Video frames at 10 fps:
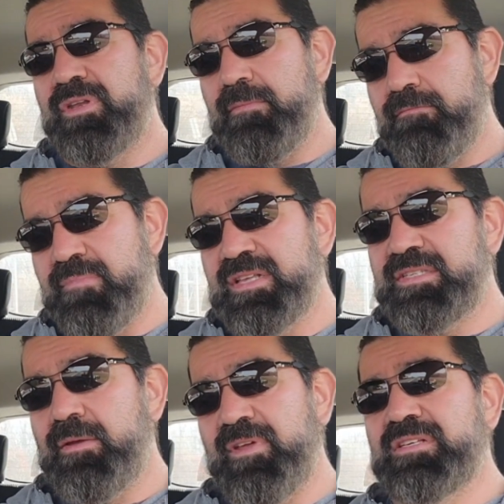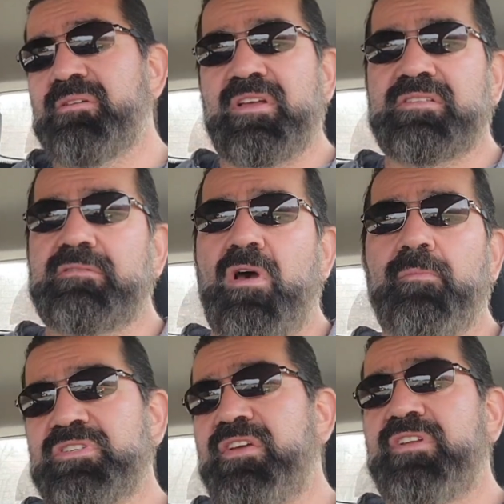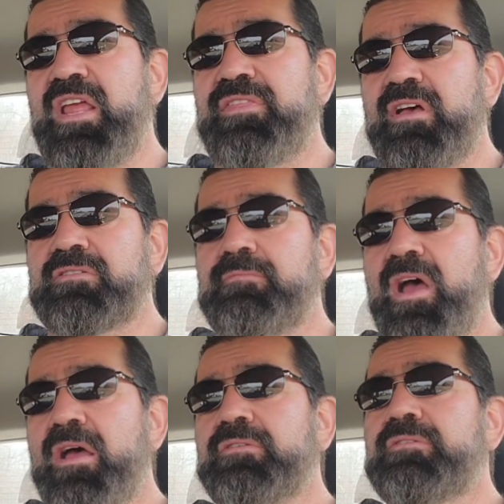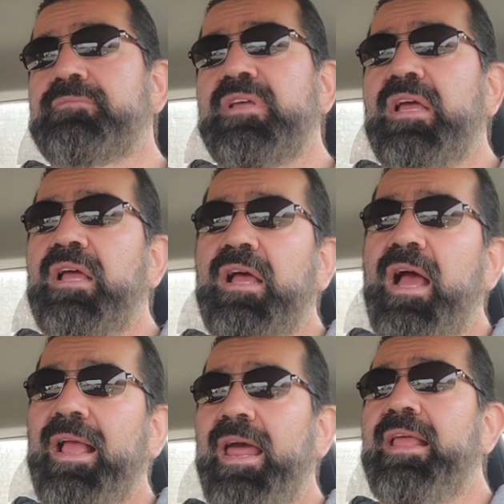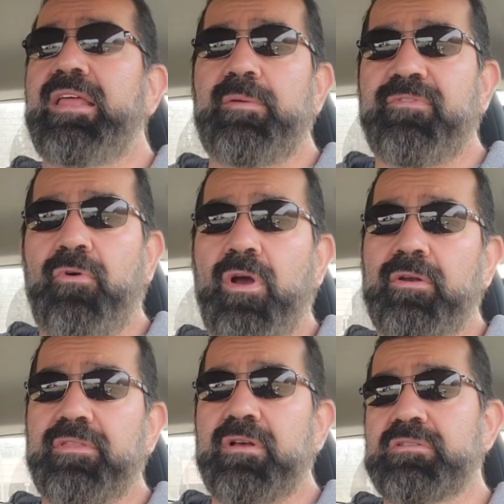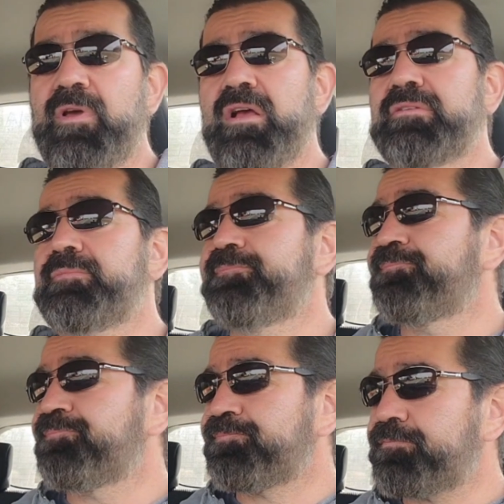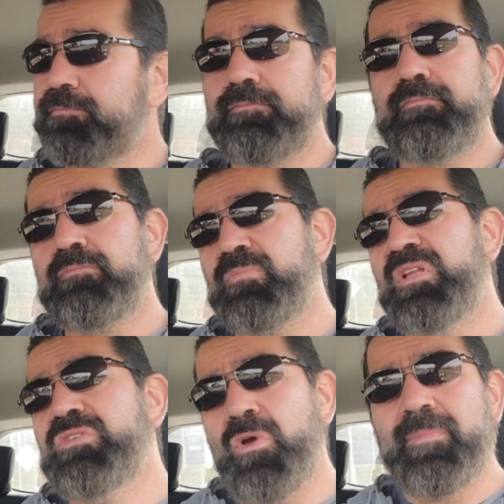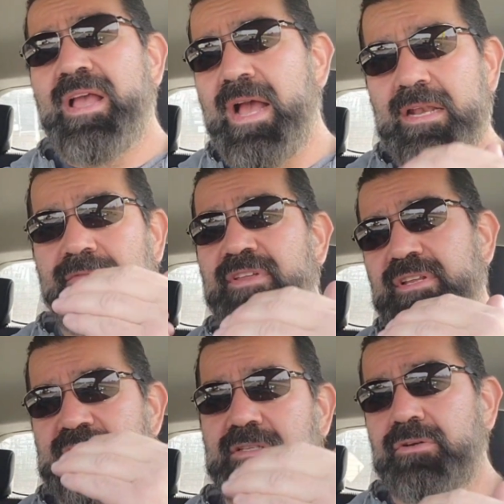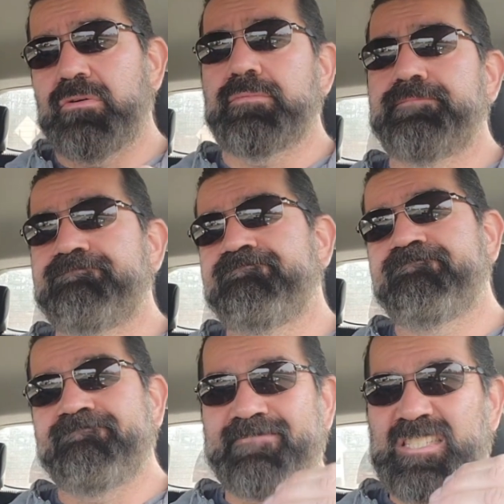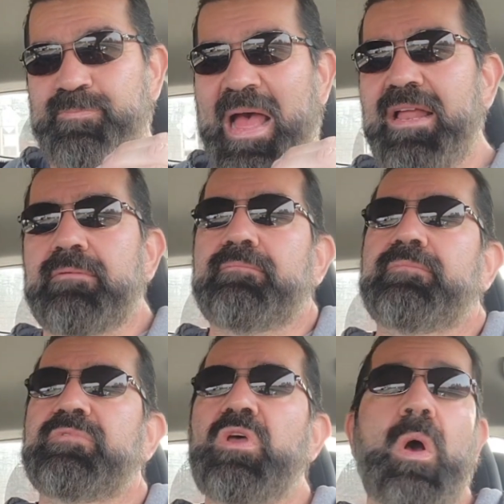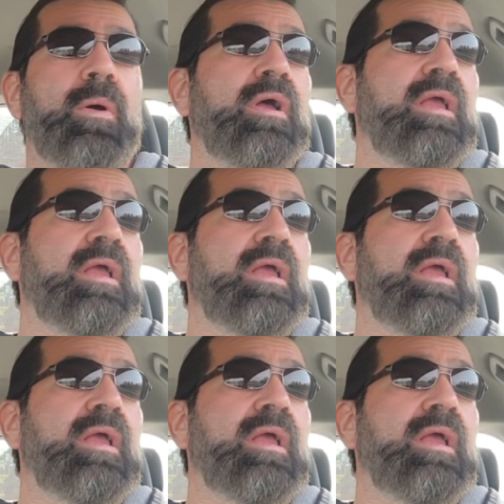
to miss it because I'm at almost 78,000 miles. I got to get it before 100,000 miles. So I'm kind of in this little spot. So